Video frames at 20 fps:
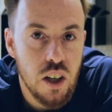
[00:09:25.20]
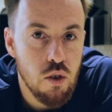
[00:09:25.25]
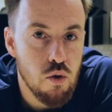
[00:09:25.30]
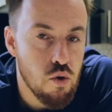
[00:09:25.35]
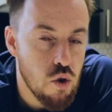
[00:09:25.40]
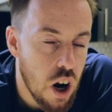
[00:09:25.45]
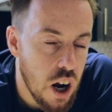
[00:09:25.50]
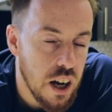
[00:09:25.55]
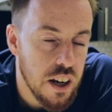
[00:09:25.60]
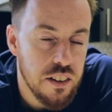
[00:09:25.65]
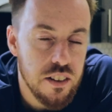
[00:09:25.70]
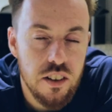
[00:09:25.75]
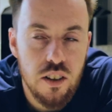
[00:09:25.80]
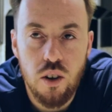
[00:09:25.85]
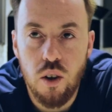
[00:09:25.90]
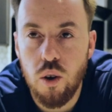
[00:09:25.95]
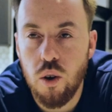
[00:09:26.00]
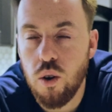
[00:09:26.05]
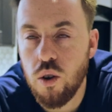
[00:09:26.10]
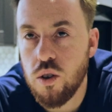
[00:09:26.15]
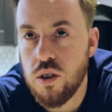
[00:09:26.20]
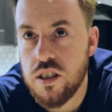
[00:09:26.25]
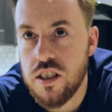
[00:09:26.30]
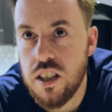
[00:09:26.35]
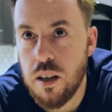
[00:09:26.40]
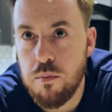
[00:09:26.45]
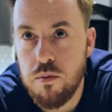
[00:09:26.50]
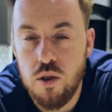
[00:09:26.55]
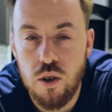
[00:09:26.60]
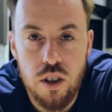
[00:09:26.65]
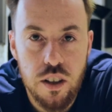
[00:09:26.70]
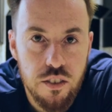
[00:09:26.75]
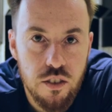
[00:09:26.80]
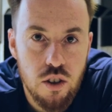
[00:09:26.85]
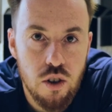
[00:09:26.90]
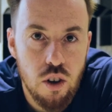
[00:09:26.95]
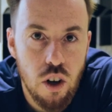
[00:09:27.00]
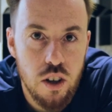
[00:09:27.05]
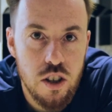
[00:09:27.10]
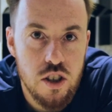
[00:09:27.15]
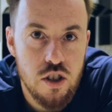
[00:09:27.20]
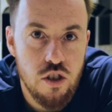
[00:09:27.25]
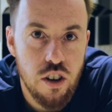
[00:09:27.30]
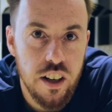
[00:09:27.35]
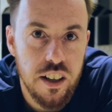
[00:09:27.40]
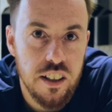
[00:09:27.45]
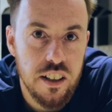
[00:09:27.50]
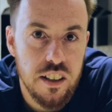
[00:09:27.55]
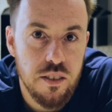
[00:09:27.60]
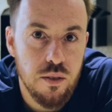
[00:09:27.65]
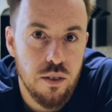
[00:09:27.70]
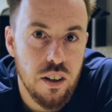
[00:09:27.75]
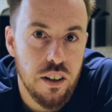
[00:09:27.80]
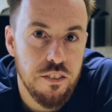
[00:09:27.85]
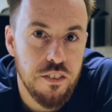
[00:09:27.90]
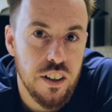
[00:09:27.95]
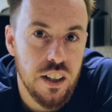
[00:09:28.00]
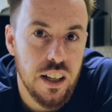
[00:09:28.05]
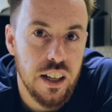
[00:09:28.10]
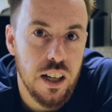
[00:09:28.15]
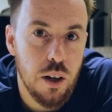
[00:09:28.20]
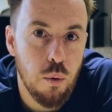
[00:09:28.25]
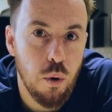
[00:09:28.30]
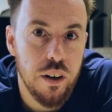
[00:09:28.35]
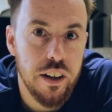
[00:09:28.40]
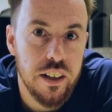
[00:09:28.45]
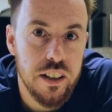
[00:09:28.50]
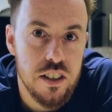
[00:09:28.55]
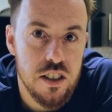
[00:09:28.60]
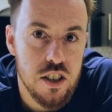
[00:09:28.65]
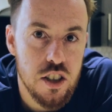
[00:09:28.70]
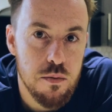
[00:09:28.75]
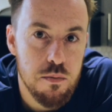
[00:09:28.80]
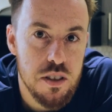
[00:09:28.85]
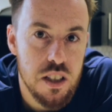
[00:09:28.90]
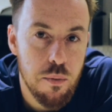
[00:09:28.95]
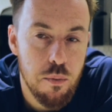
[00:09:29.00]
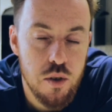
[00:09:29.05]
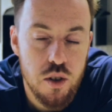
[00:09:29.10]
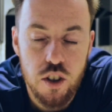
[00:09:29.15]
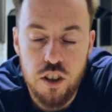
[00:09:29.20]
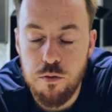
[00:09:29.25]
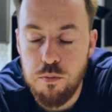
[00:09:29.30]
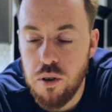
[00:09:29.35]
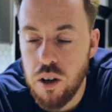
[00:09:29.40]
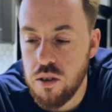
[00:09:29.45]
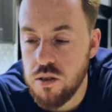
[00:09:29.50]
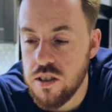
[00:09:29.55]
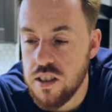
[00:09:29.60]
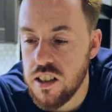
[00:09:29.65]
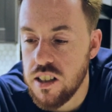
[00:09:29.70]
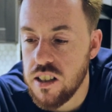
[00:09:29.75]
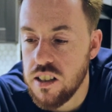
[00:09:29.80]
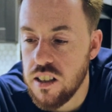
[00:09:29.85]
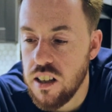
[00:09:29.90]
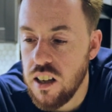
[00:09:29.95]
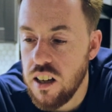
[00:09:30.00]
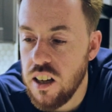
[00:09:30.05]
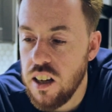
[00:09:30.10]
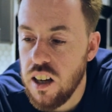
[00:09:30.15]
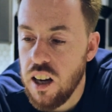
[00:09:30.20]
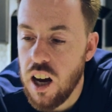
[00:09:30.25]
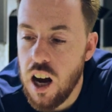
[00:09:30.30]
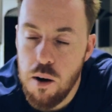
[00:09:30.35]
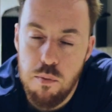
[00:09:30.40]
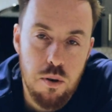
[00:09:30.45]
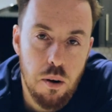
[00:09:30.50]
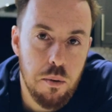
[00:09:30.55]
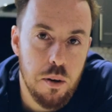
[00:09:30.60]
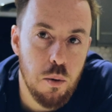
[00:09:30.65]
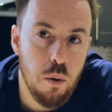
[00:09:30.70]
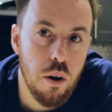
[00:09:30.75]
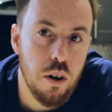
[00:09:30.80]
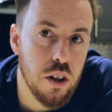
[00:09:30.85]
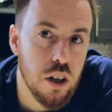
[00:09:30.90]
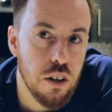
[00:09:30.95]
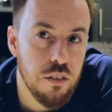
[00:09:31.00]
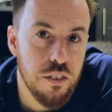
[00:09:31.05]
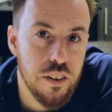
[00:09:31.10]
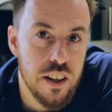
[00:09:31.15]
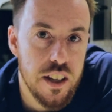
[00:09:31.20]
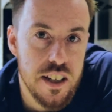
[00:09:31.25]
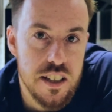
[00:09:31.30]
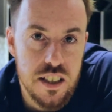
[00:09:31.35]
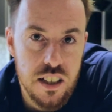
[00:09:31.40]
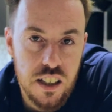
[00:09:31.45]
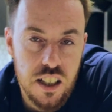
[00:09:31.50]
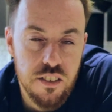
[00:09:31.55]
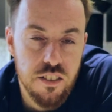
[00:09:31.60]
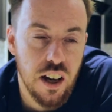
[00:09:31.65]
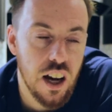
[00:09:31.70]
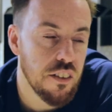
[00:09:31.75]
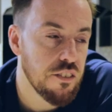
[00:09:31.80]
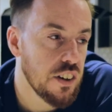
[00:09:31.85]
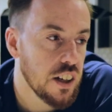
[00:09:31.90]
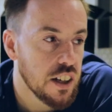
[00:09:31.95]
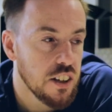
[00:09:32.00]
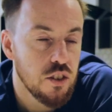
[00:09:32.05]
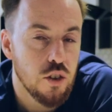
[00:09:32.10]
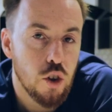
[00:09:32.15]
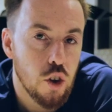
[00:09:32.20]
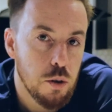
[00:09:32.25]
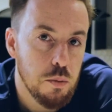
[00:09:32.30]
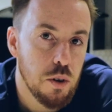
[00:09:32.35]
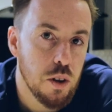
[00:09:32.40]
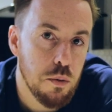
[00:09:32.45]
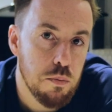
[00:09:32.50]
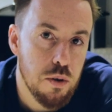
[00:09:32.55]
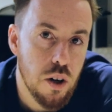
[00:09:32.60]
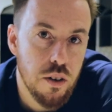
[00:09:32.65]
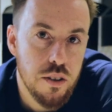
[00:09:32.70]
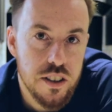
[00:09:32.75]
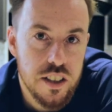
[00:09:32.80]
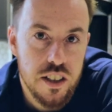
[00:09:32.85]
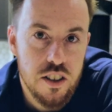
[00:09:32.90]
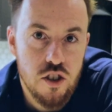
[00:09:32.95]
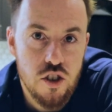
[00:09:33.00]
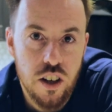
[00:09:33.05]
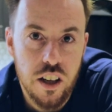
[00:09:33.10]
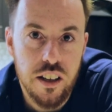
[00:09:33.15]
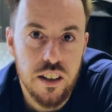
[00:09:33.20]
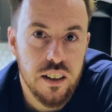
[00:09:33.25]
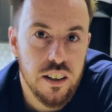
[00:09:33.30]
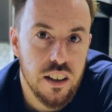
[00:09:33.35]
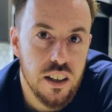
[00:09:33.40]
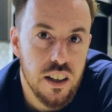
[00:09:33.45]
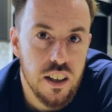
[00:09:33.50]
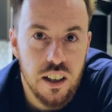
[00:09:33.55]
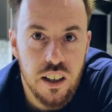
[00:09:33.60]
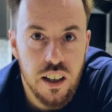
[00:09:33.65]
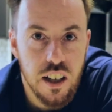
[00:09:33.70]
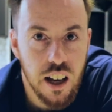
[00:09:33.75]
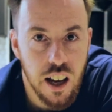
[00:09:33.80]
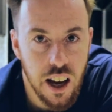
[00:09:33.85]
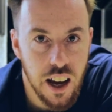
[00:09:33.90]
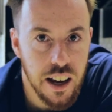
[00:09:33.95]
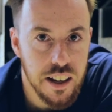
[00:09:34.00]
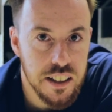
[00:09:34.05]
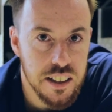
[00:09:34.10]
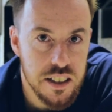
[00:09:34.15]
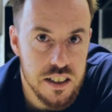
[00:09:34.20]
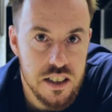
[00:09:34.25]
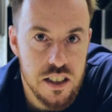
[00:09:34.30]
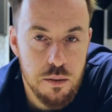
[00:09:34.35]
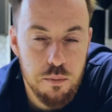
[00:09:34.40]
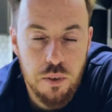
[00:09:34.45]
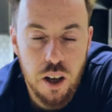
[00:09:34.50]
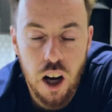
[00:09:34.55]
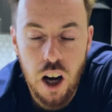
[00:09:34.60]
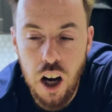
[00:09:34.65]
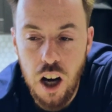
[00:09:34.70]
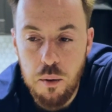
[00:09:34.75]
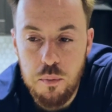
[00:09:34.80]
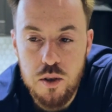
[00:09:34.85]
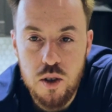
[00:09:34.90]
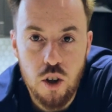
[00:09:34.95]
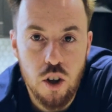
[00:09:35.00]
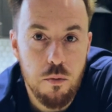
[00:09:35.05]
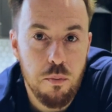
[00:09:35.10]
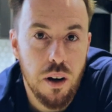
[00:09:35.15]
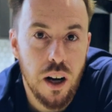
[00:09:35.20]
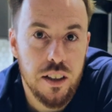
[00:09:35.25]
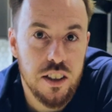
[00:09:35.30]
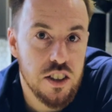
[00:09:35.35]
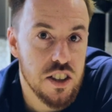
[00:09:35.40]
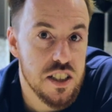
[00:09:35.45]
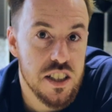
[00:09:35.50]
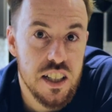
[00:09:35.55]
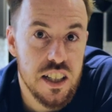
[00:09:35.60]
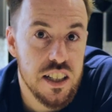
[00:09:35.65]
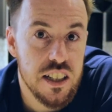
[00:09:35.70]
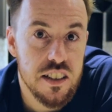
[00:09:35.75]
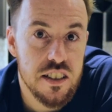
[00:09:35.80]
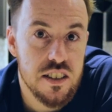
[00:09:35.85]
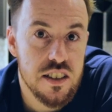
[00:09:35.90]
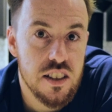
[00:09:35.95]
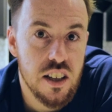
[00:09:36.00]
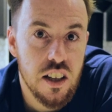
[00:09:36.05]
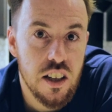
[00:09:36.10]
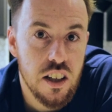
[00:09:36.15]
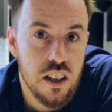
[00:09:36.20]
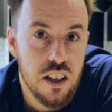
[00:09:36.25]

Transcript: run or some sort of cross training, I feel like I want to consume some sort of protein, I probably won't go for this. I'll either have like a normal protein shake and eat some carbs, or I might just eat,